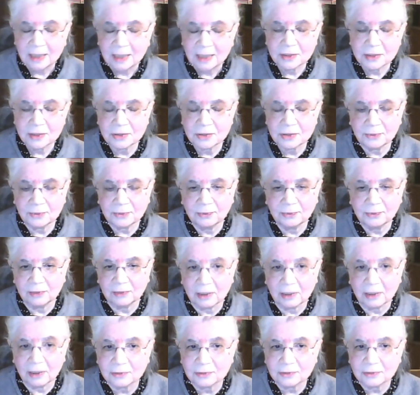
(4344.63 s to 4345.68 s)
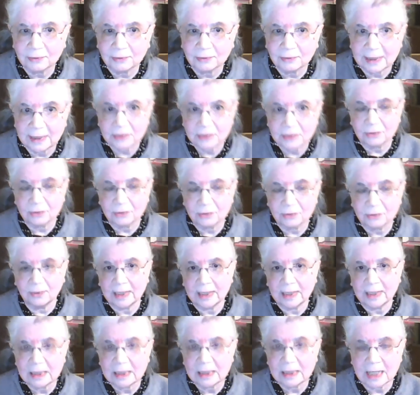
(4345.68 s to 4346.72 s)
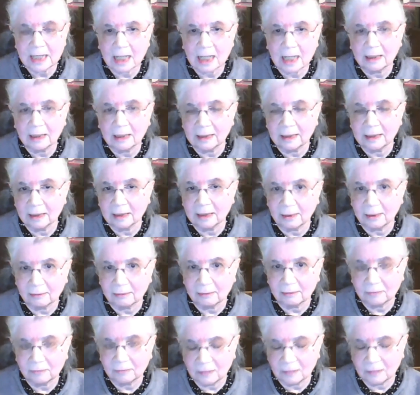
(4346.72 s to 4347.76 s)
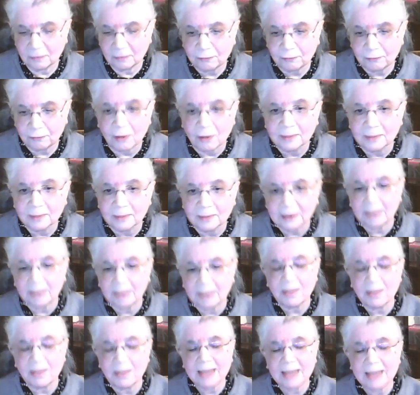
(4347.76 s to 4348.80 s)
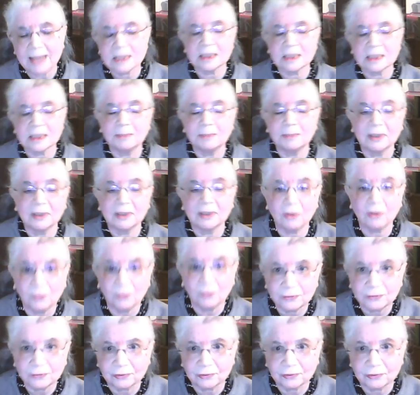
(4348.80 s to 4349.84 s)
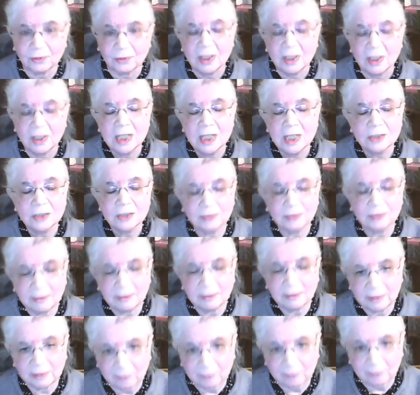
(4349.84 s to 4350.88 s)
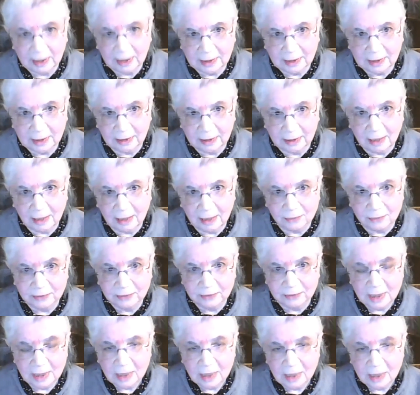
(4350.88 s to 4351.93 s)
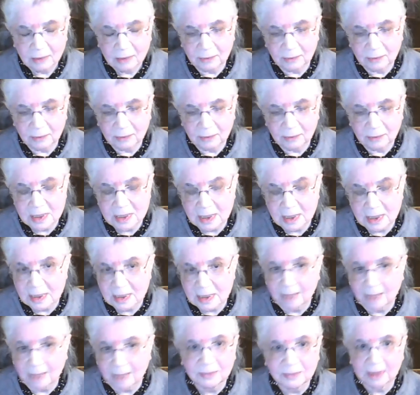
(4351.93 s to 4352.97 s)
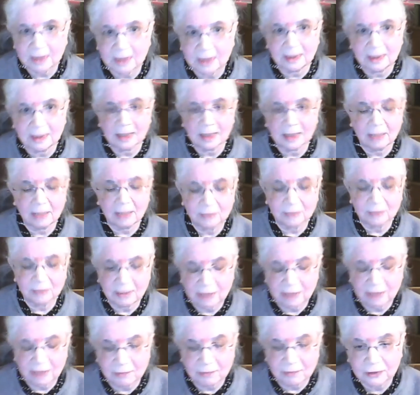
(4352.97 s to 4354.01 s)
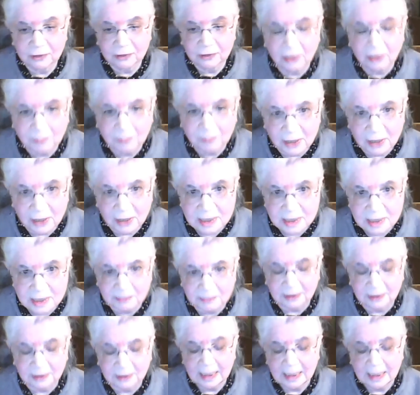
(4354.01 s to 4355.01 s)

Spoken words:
to not only to India in a formal capacity, but also to live in Wakaner House was something that I would have never thought possible.